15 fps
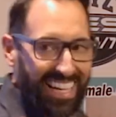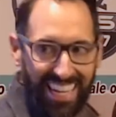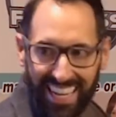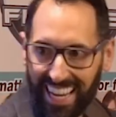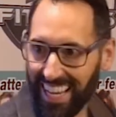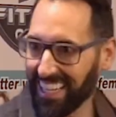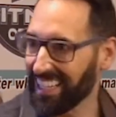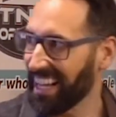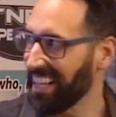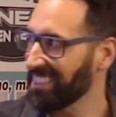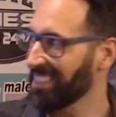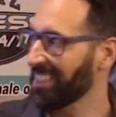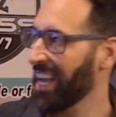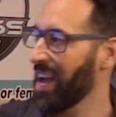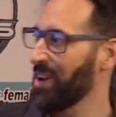hand, and that is
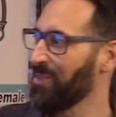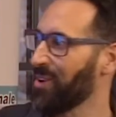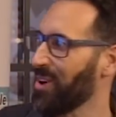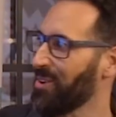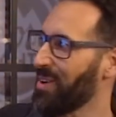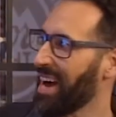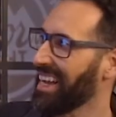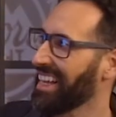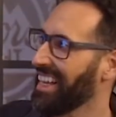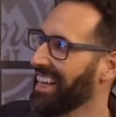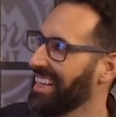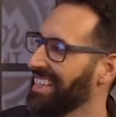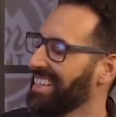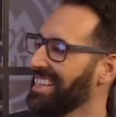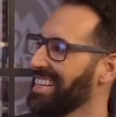a kettlebell in my
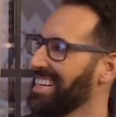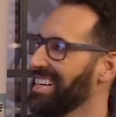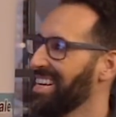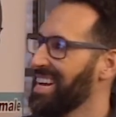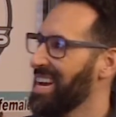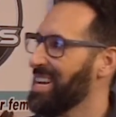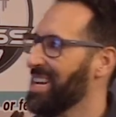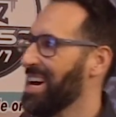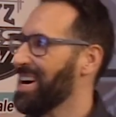hand. And